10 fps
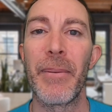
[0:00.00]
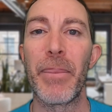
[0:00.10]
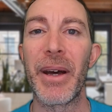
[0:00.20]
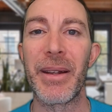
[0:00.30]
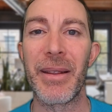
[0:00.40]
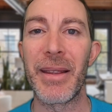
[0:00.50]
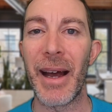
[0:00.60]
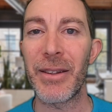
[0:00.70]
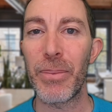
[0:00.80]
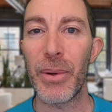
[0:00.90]
But
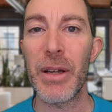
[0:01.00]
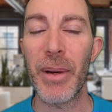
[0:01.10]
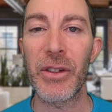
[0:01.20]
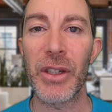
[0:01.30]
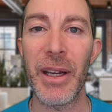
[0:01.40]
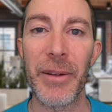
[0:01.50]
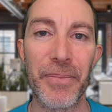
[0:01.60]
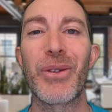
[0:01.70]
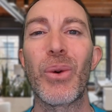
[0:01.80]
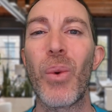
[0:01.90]
that's pretty much
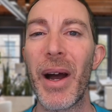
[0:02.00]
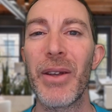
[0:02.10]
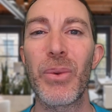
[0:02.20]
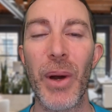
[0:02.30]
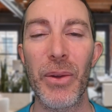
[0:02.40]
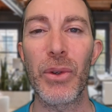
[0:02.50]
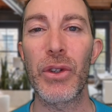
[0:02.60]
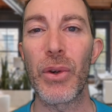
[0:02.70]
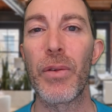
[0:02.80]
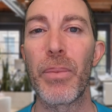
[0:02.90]
it. So why is weather
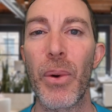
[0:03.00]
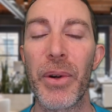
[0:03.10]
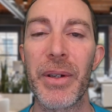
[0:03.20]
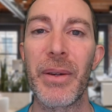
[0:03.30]
so important,